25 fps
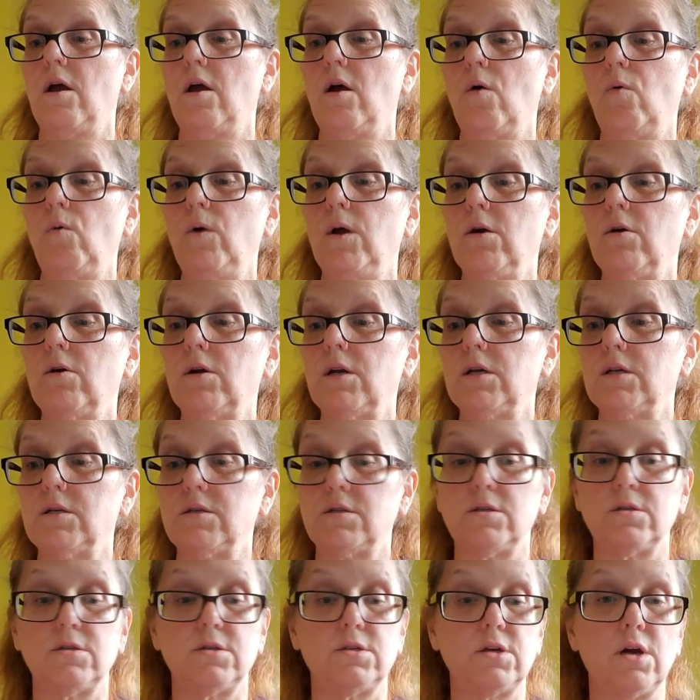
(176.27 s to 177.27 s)
We're going to
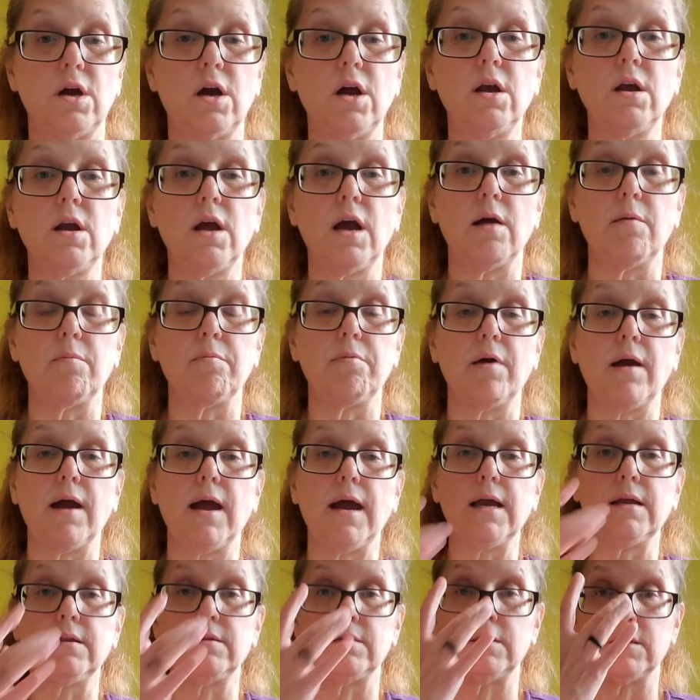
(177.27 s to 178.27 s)
start our
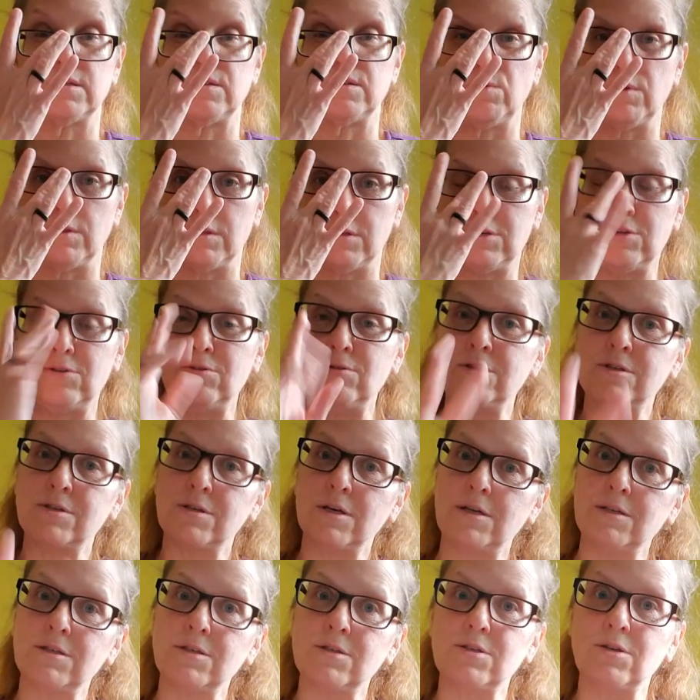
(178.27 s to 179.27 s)
practice with 2
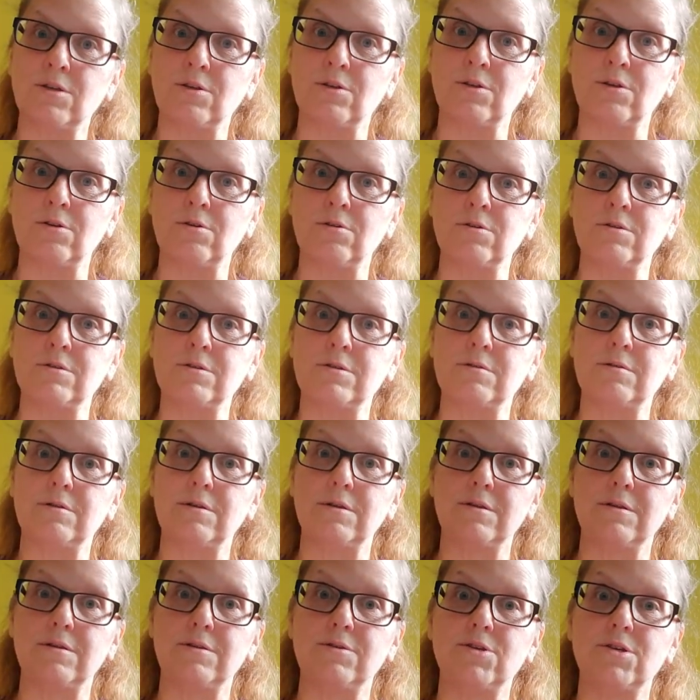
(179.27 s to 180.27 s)
sun salutes,
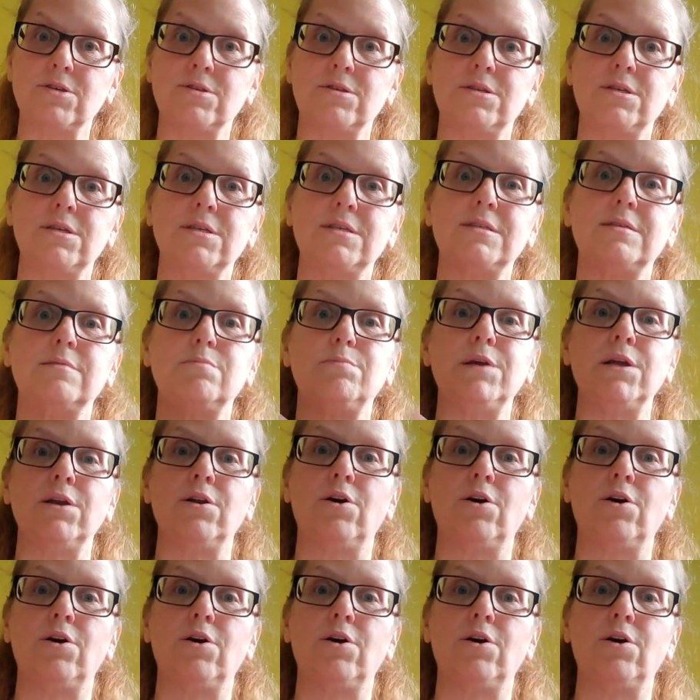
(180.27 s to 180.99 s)
just to spin